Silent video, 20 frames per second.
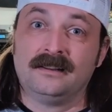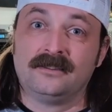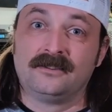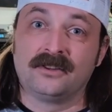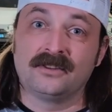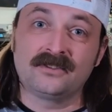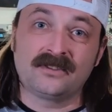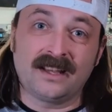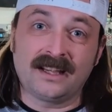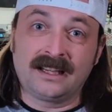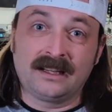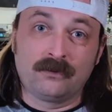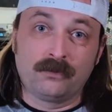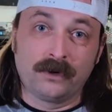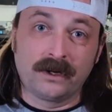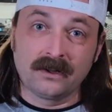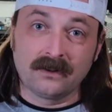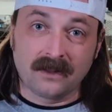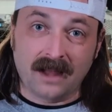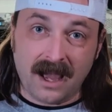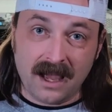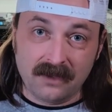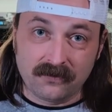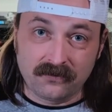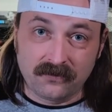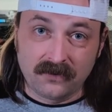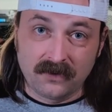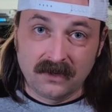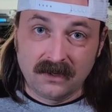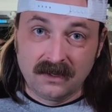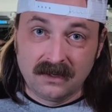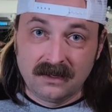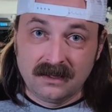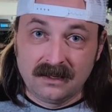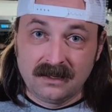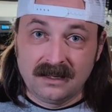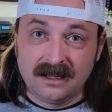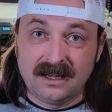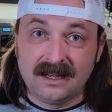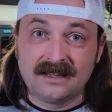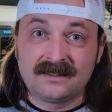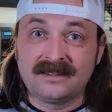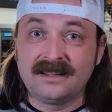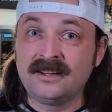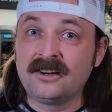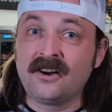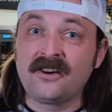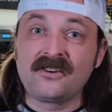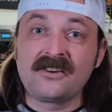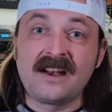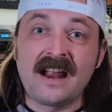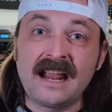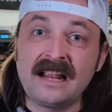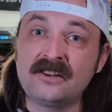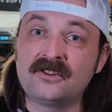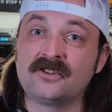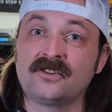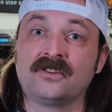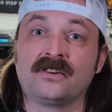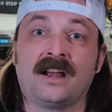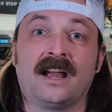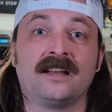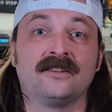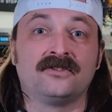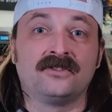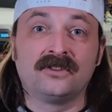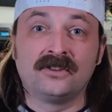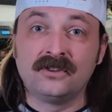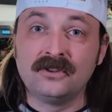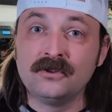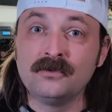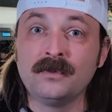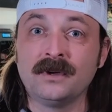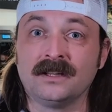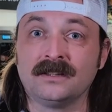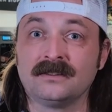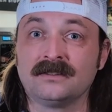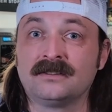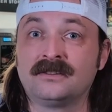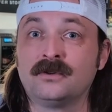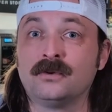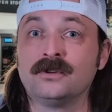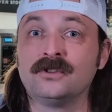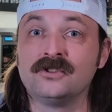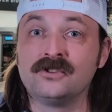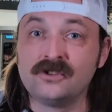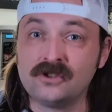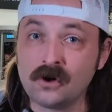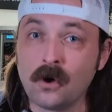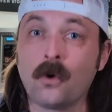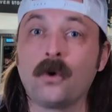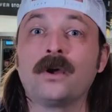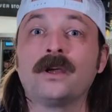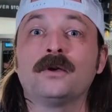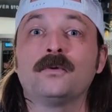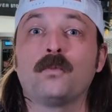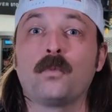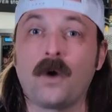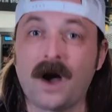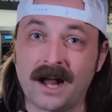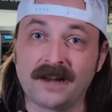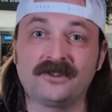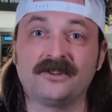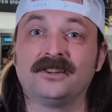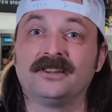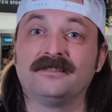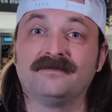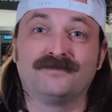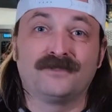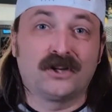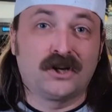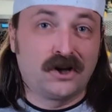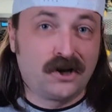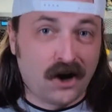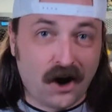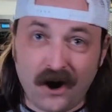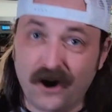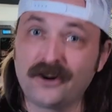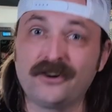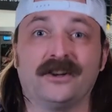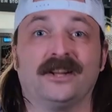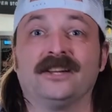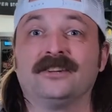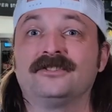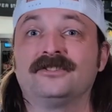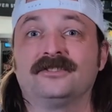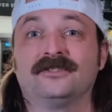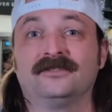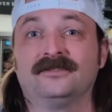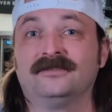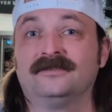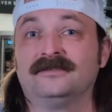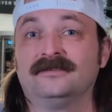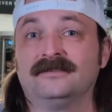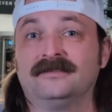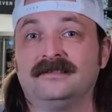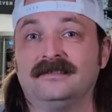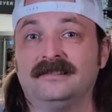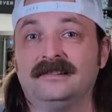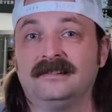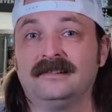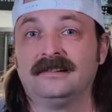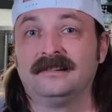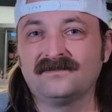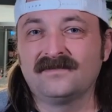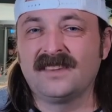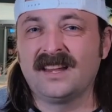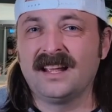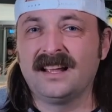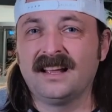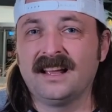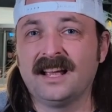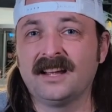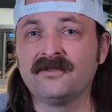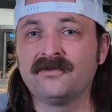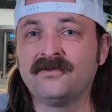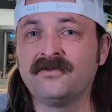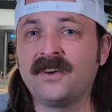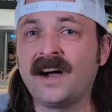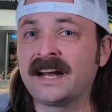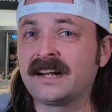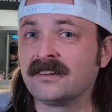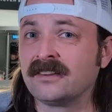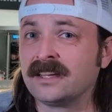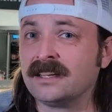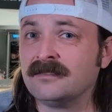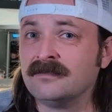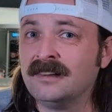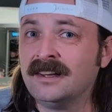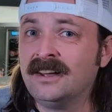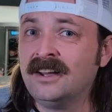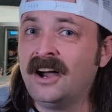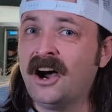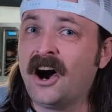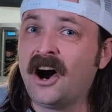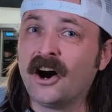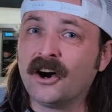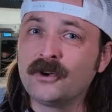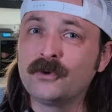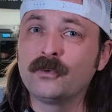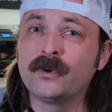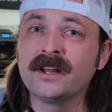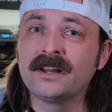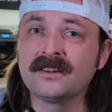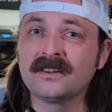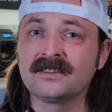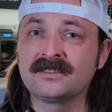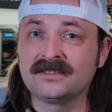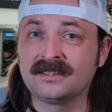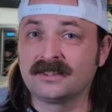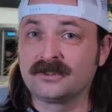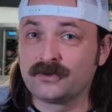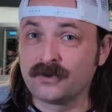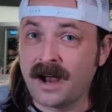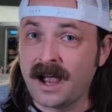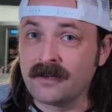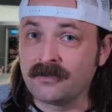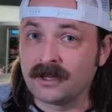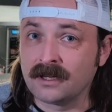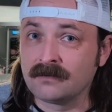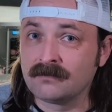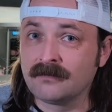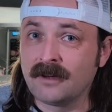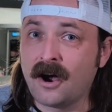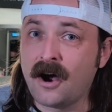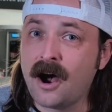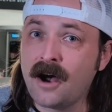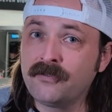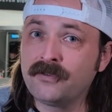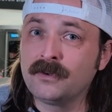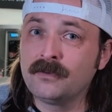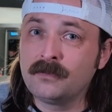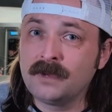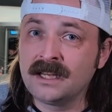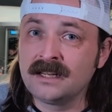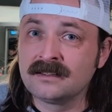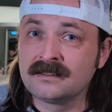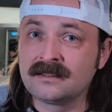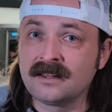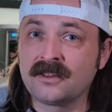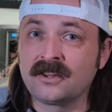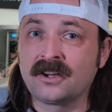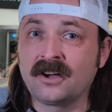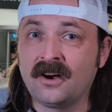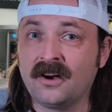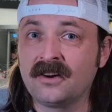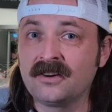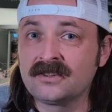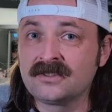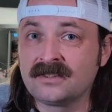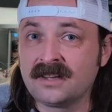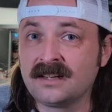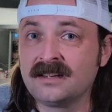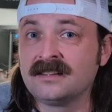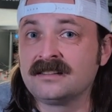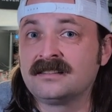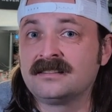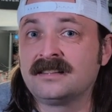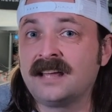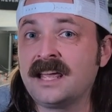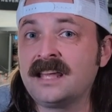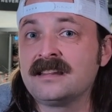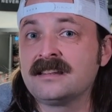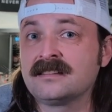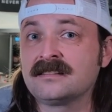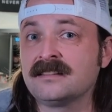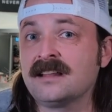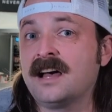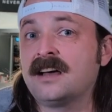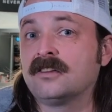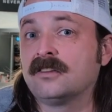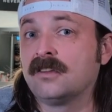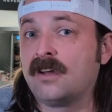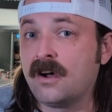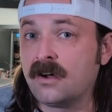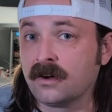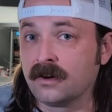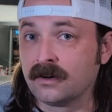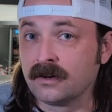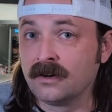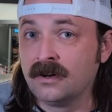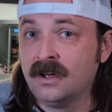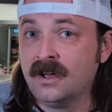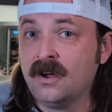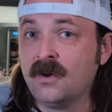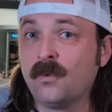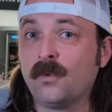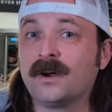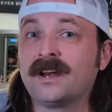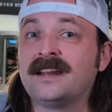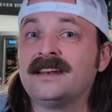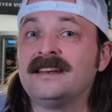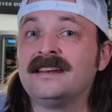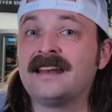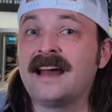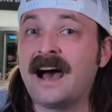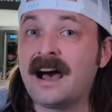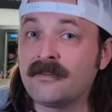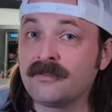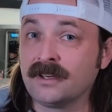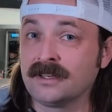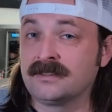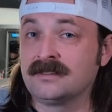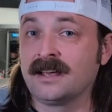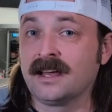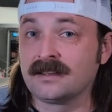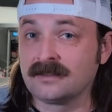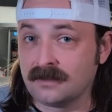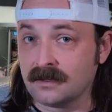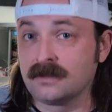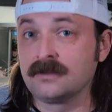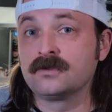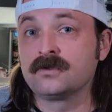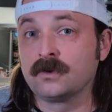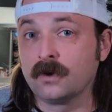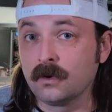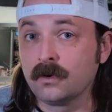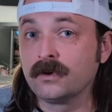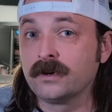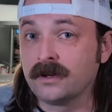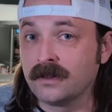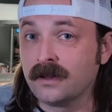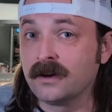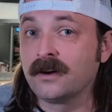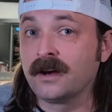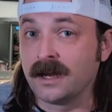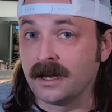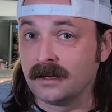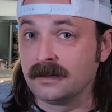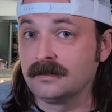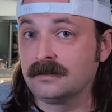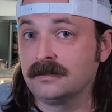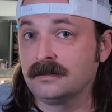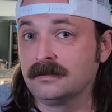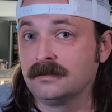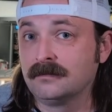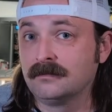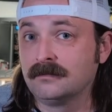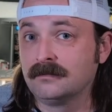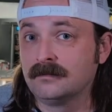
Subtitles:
Just like in real life, it's in our nature as humans to enjoy watching carnage. And finally, unrealistic driving often means that the cars tend to stay in the slot longer when a novice has the controller in their hands.